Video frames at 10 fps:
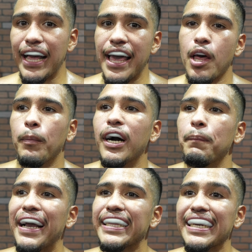and the
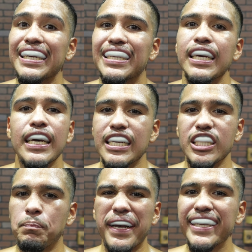main thing is
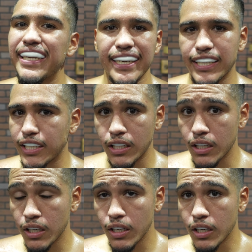business.
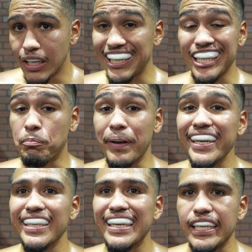This is
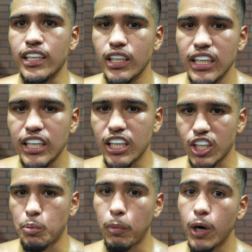business. This is a
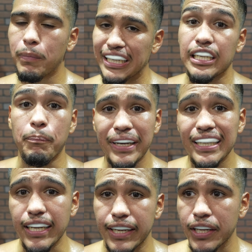sport, but it's a
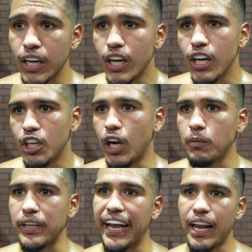business. You know
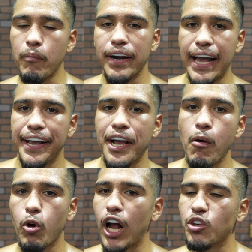what I'm saying? Anybody that you
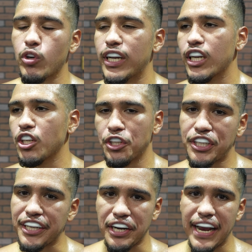come across with, you
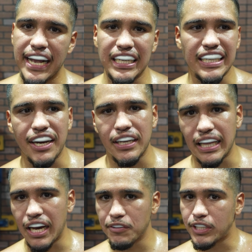shake their hand, they tell you they
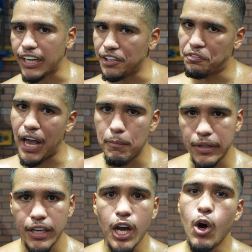love you, tell you
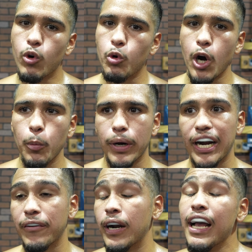family, whoop,
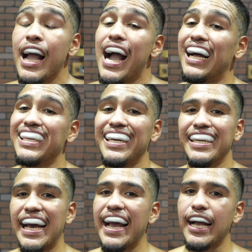whatever. At the end of
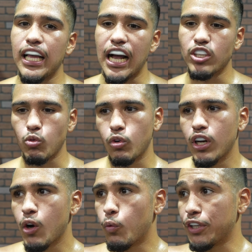the day,
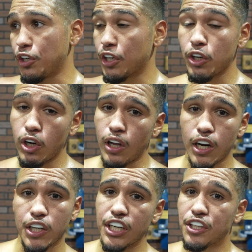when you're no
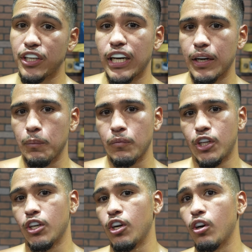longer good to them,
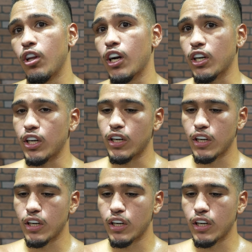they're no longer